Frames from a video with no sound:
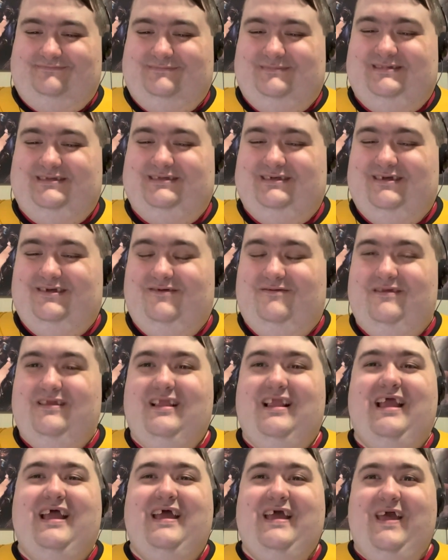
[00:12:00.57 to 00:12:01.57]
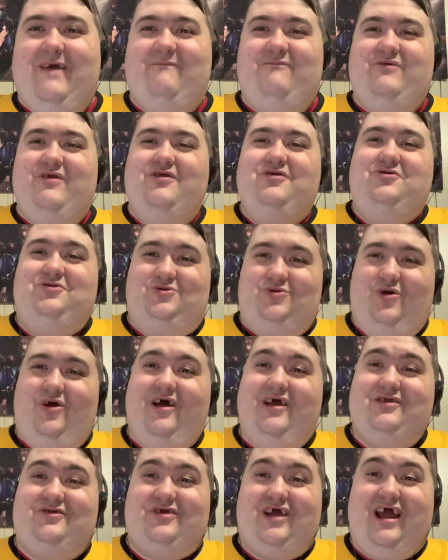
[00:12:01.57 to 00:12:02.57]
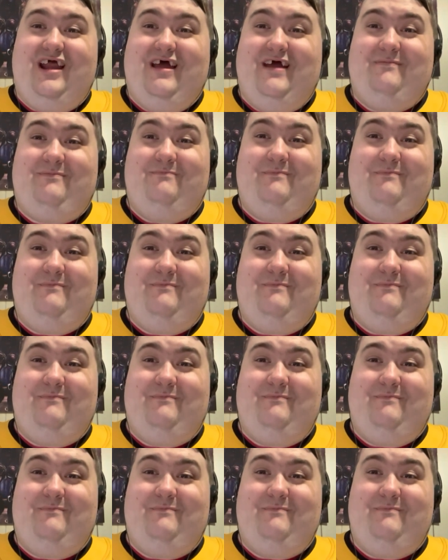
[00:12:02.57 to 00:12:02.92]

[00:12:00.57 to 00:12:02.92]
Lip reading: So, if you enjoyed trying to